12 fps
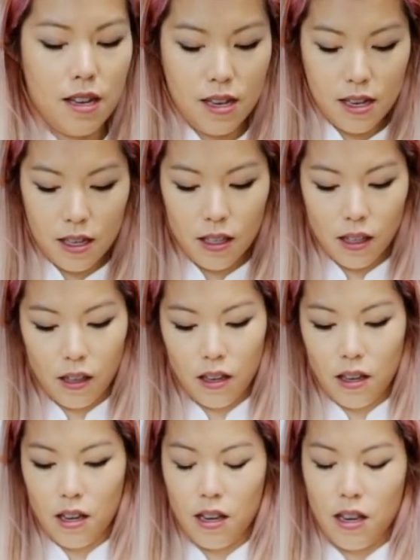
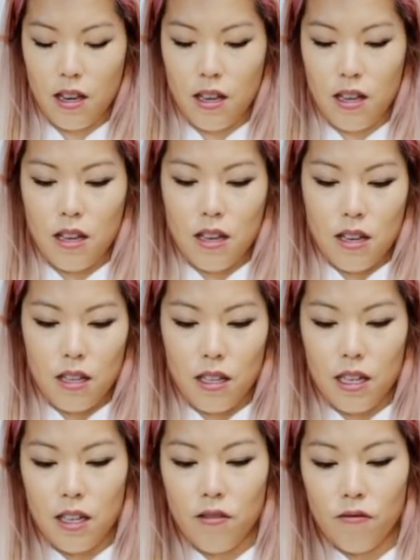these,
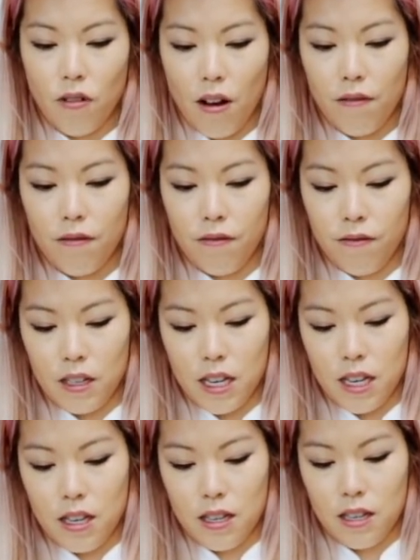you need
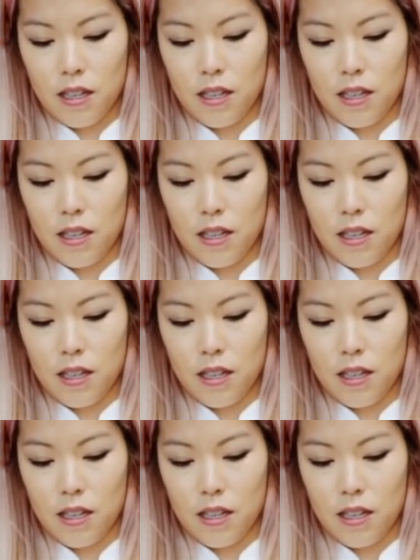roughly